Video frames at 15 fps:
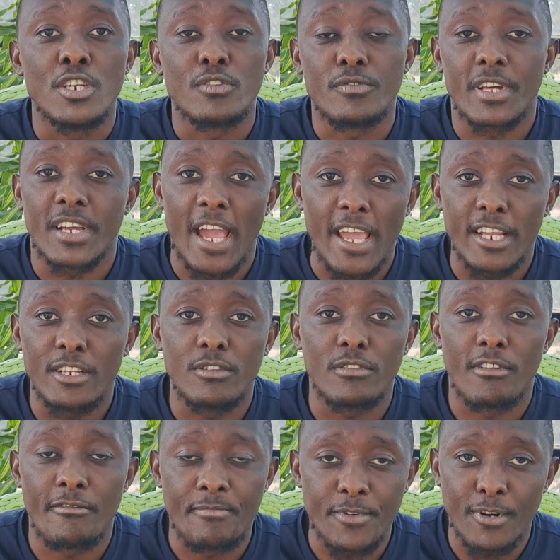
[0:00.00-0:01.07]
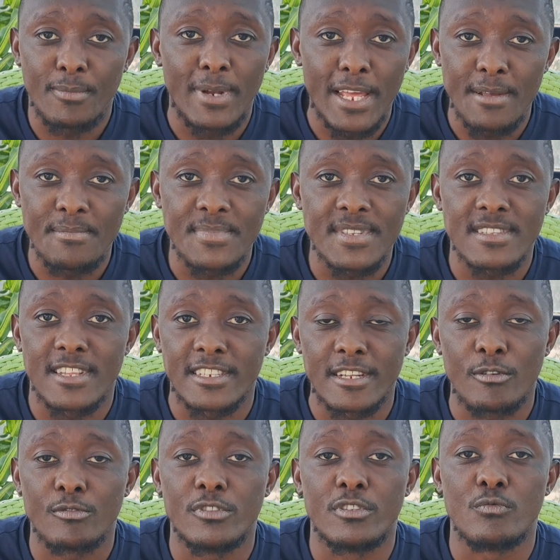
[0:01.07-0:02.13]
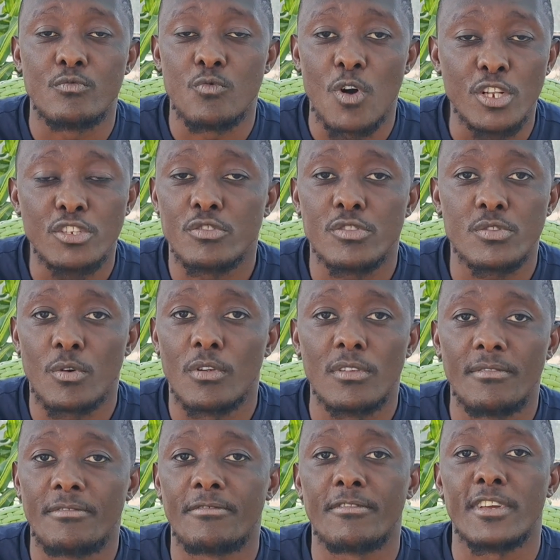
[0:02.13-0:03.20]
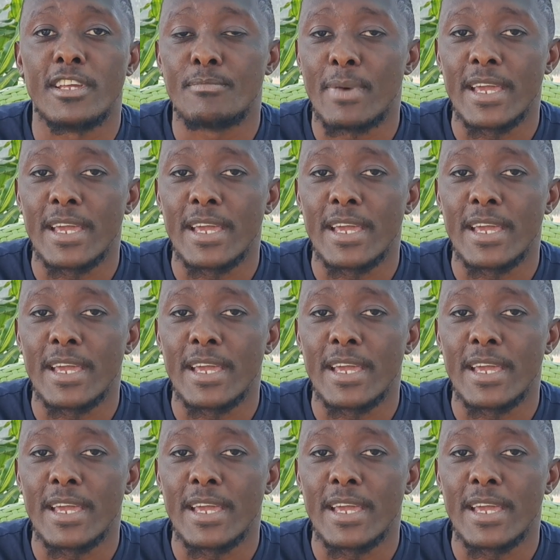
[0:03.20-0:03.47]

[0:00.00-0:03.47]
to the kind of problems that I would want to solve in